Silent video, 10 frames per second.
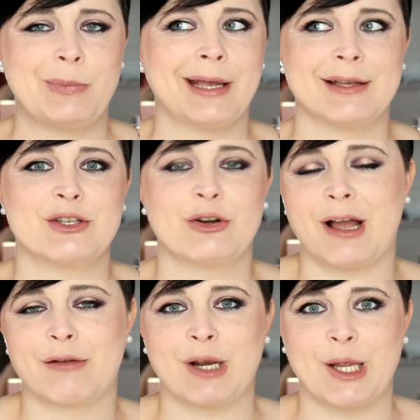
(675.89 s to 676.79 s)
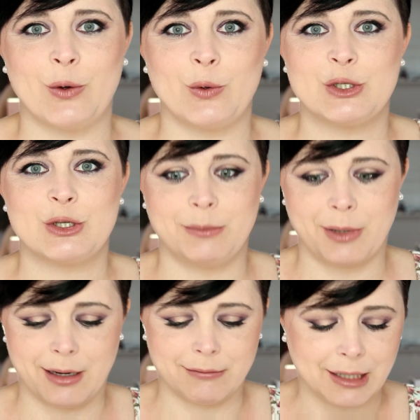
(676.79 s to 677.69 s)
because they're not really going to
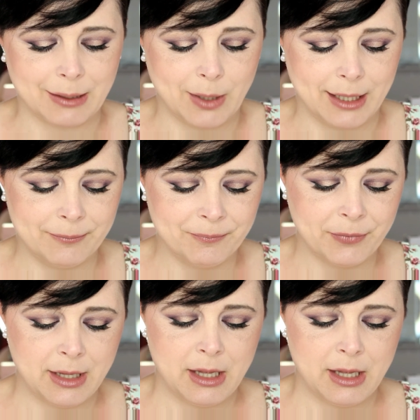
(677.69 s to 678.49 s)
apply really well.